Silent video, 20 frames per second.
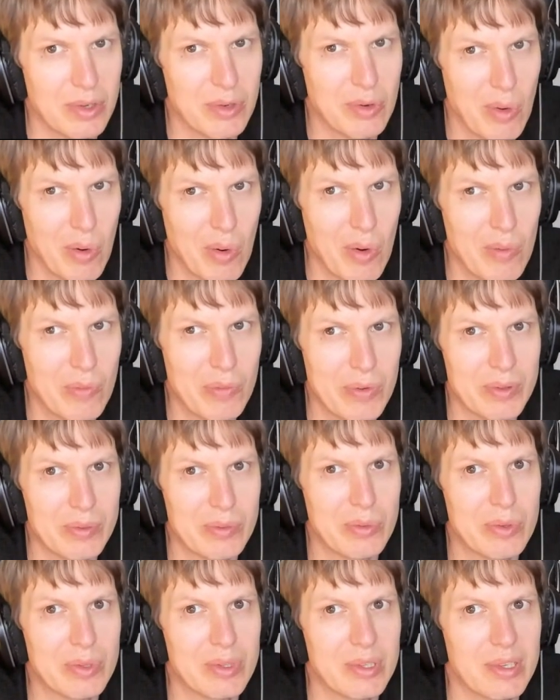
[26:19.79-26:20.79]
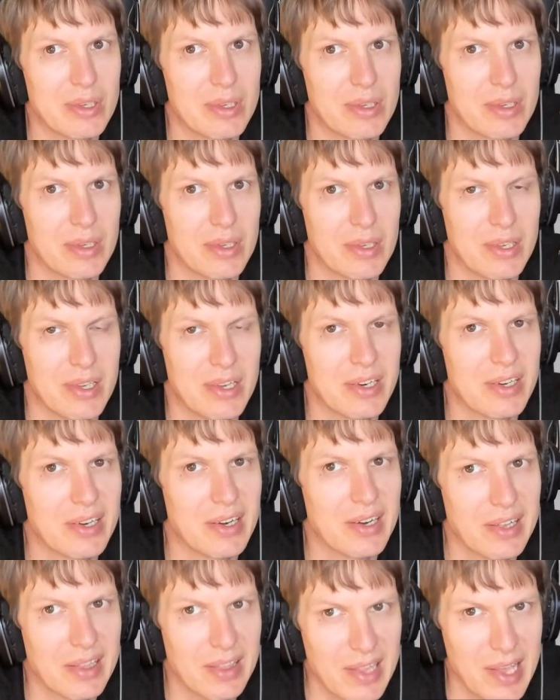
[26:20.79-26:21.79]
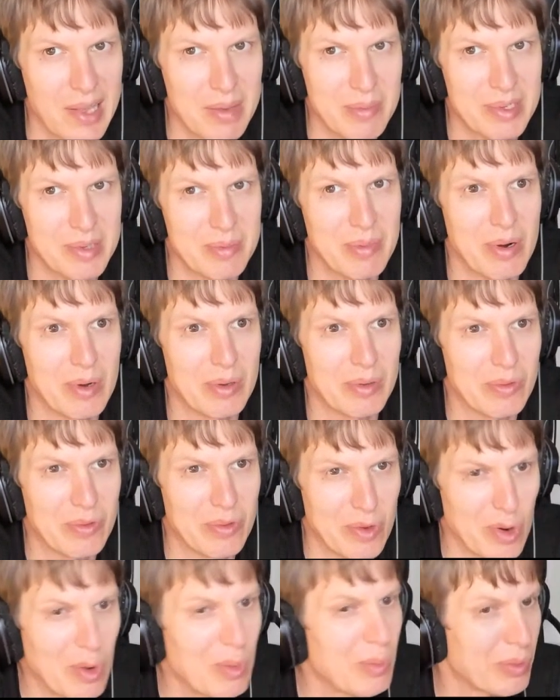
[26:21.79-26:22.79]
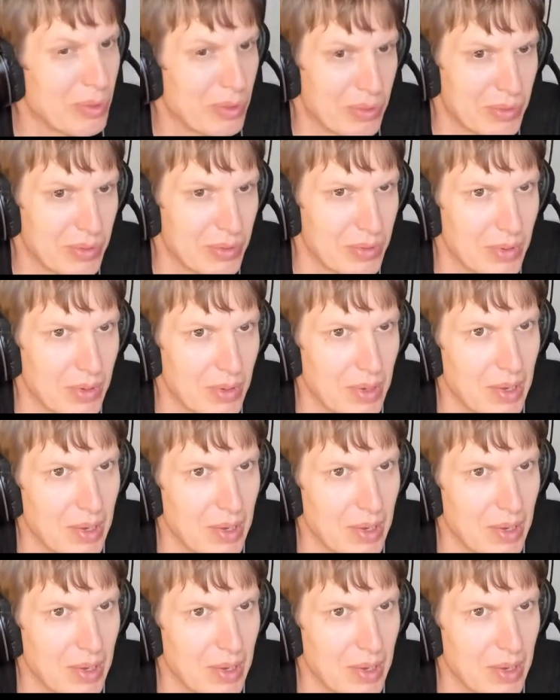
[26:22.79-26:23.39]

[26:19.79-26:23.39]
you often would hear claims about throughput